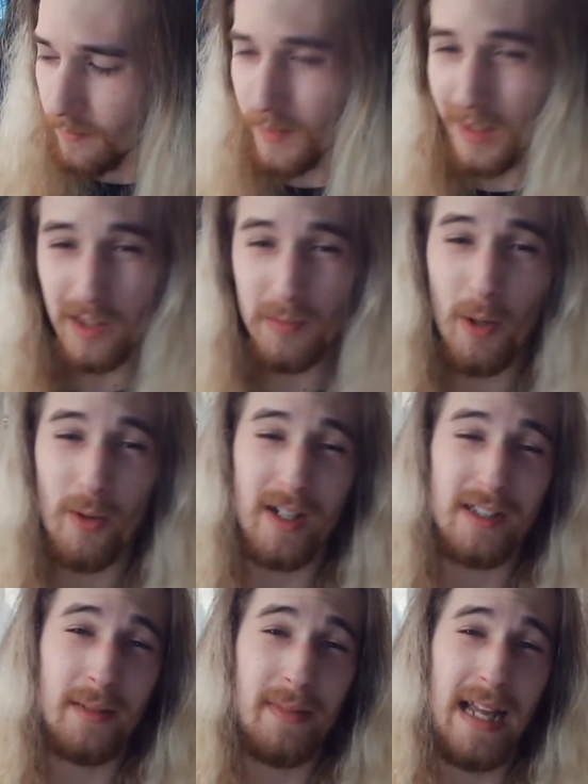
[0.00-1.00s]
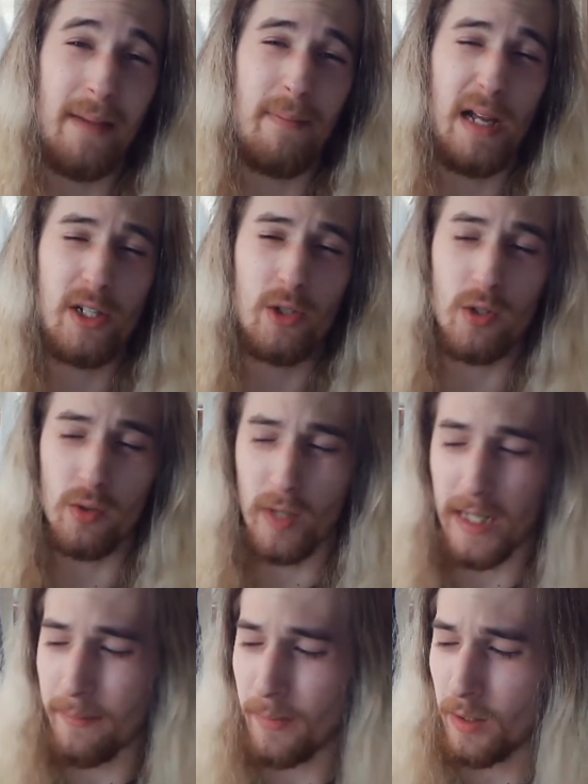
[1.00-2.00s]
Smoking on some of that petrol
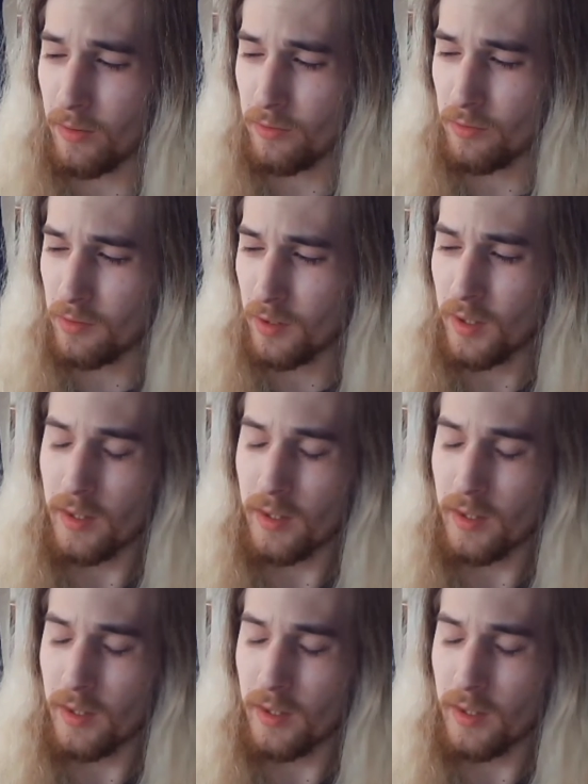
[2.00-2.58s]
rainbows,